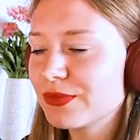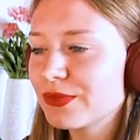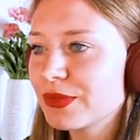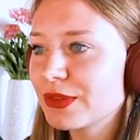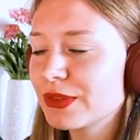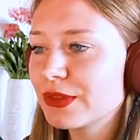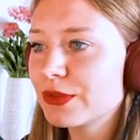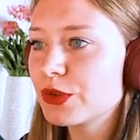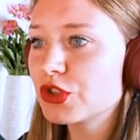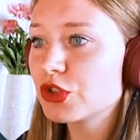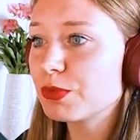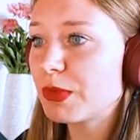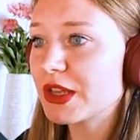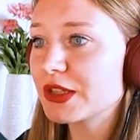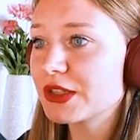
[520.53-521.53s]
and we should
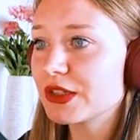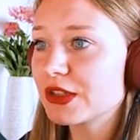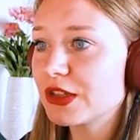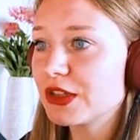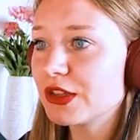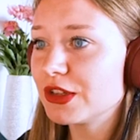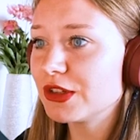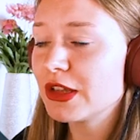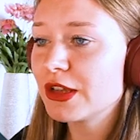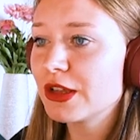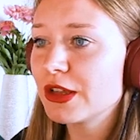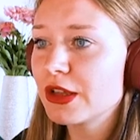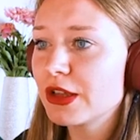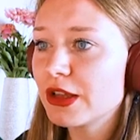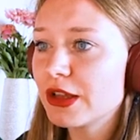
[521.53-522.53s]
paste it here,
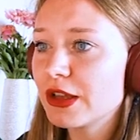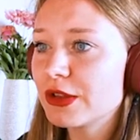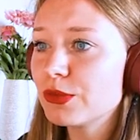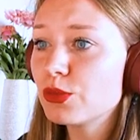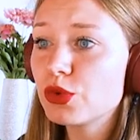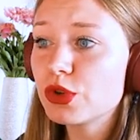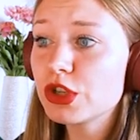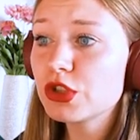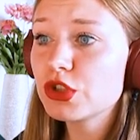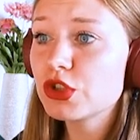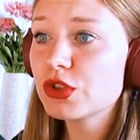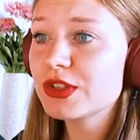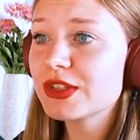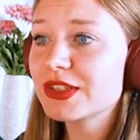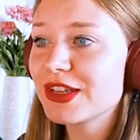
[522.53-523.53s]
and we should
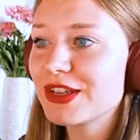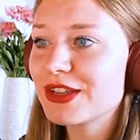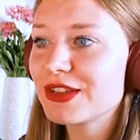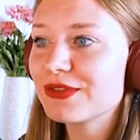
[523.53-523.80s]
save